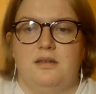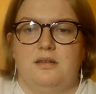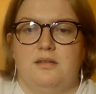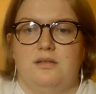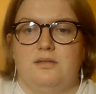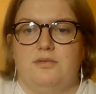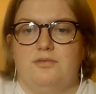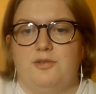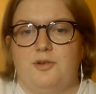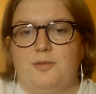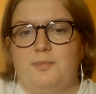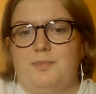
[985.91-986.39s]

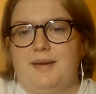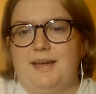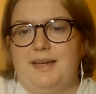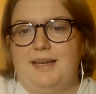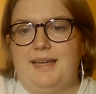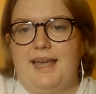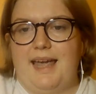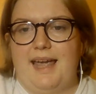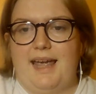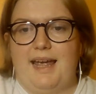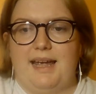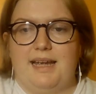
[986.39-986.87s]
For
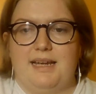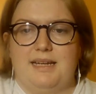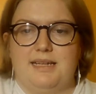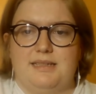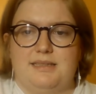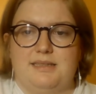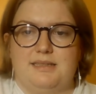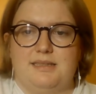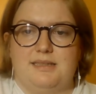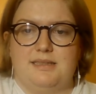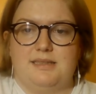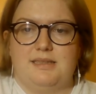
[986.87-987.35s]
PK,
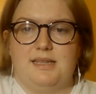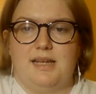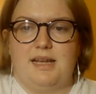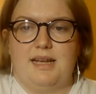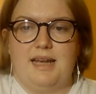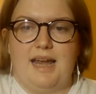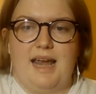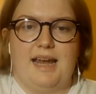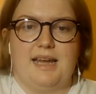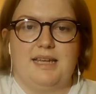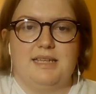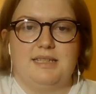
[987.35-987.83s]
it's an
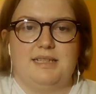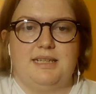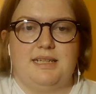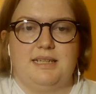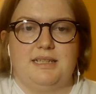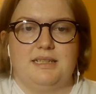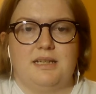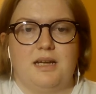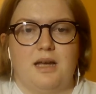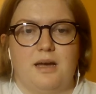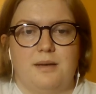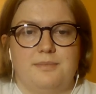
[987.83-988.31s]

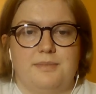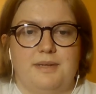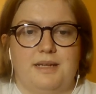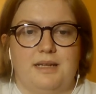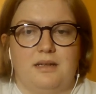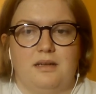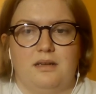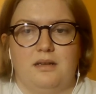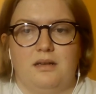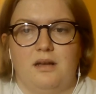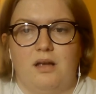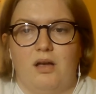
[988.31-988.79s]
alien
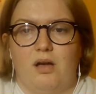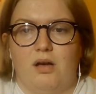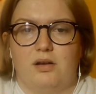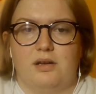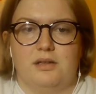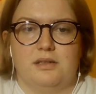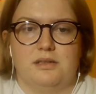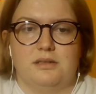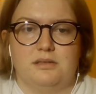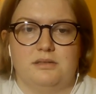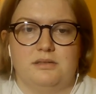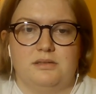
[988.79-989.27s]
coming
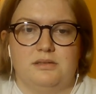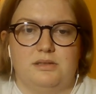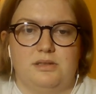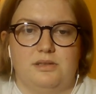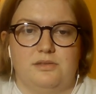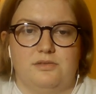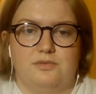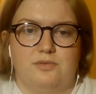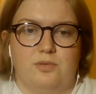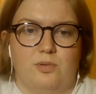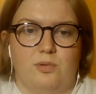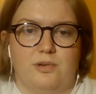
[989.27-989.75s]

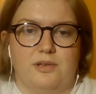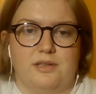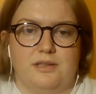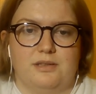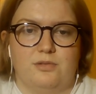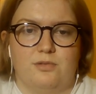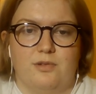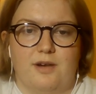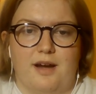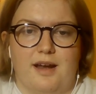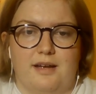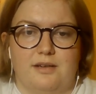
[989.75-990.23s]
onto foreign
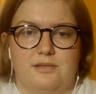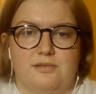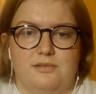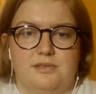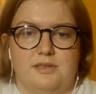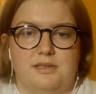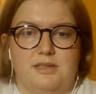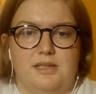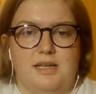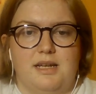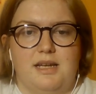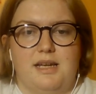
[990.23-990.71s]

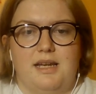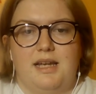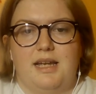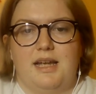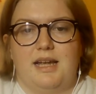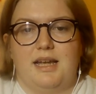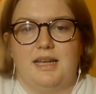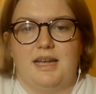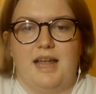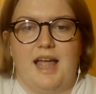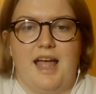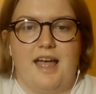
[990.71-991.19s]
grounds
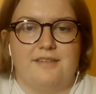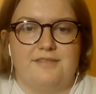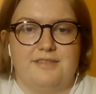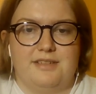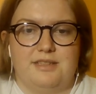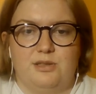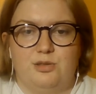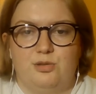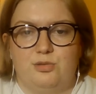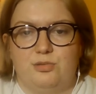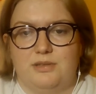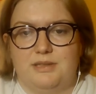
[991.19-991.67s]
and
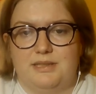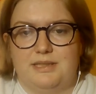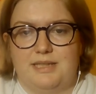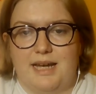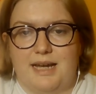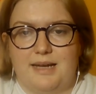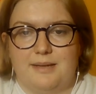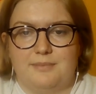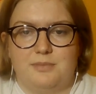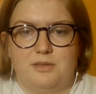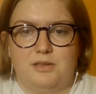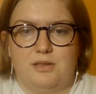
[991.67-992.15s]
having to
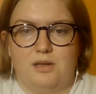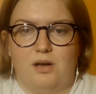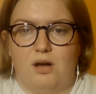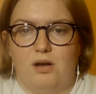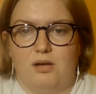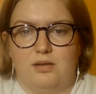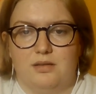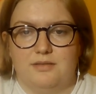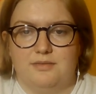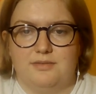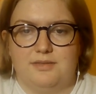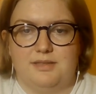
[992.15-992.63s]
adapt to
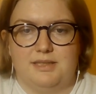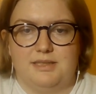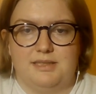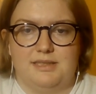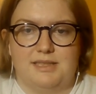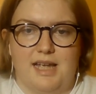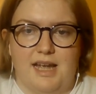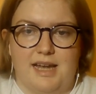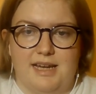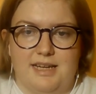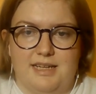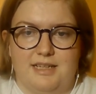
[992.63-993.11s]
all of
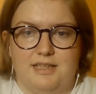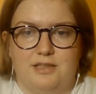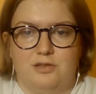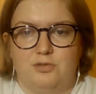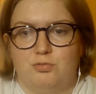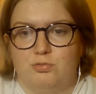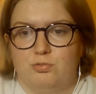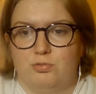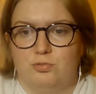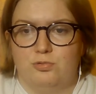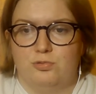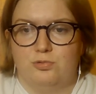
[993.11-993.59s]

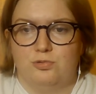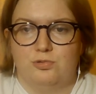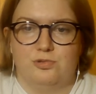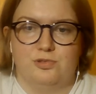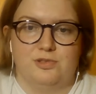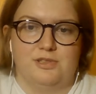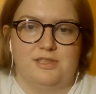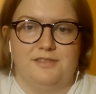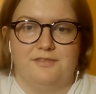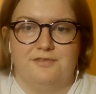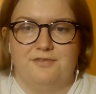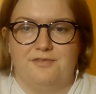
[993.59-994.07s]
society's
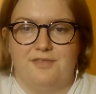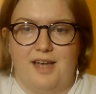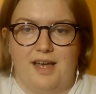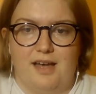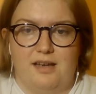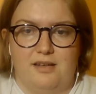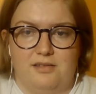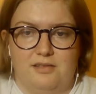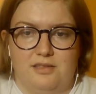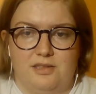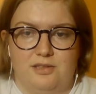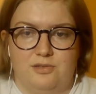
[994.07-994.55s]
rules and
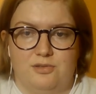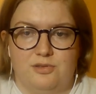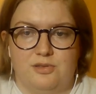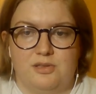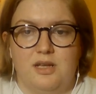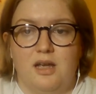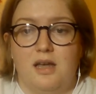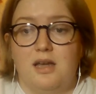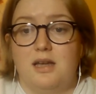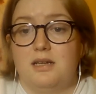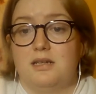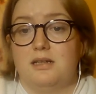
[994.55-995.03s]
values,
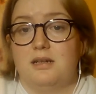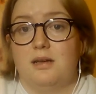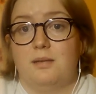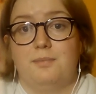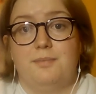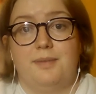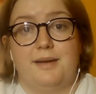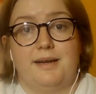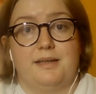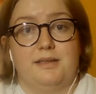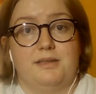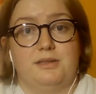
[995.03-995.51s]

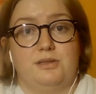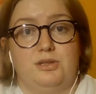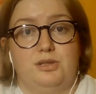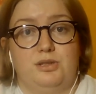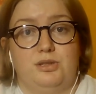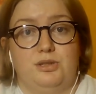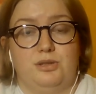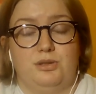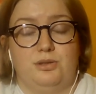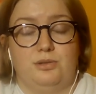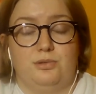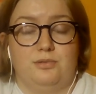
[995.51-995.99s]
compared
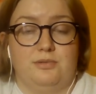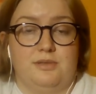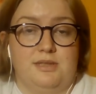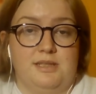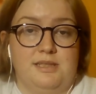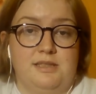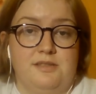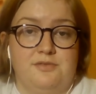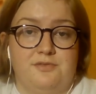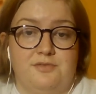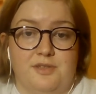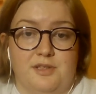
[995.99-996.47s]
to
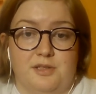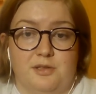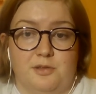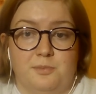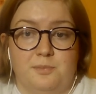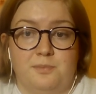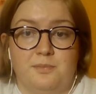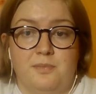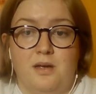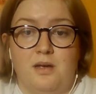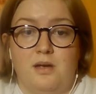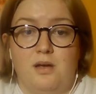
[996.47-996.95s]
this
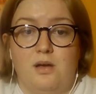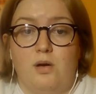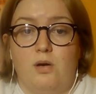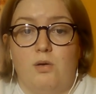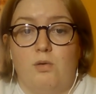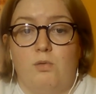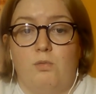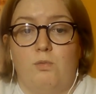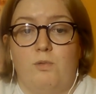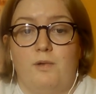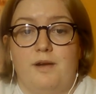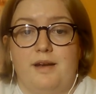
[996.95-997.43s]
film,
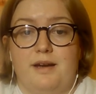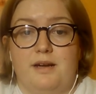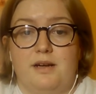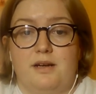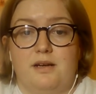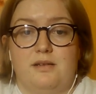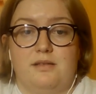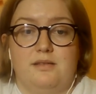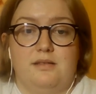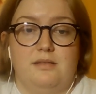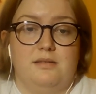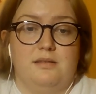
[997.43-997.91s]

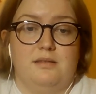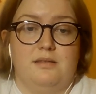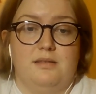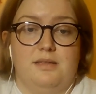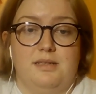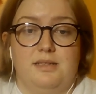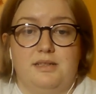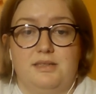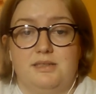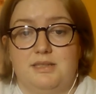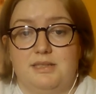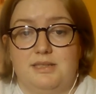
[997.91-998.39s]
where
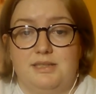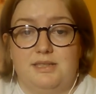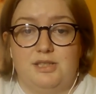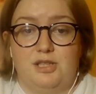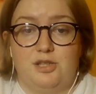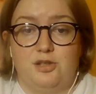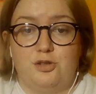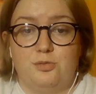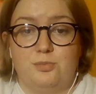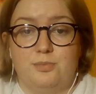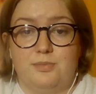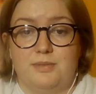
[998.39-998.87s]
there's this
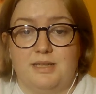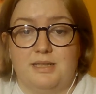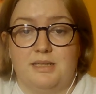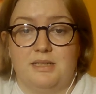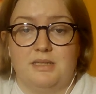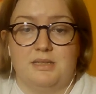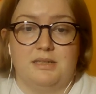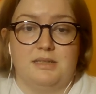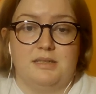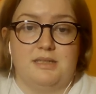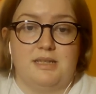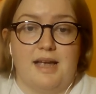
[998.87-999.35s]
human,
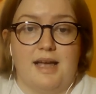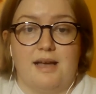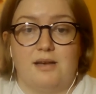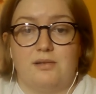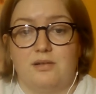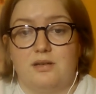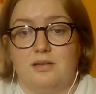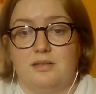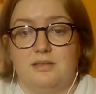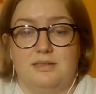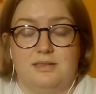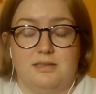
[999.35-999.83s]
a down
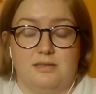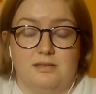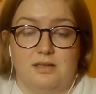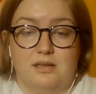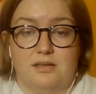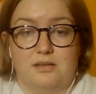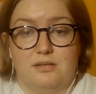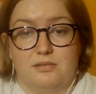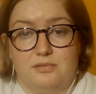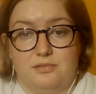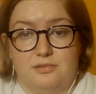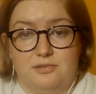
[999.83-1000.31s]
on his
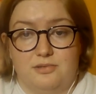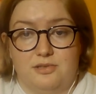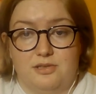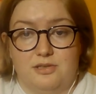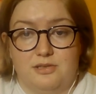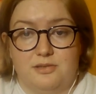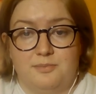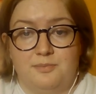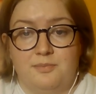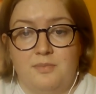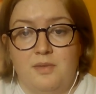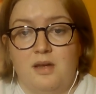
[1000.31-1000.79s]
luck
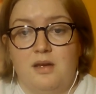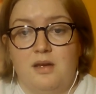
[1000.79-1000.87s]
loser,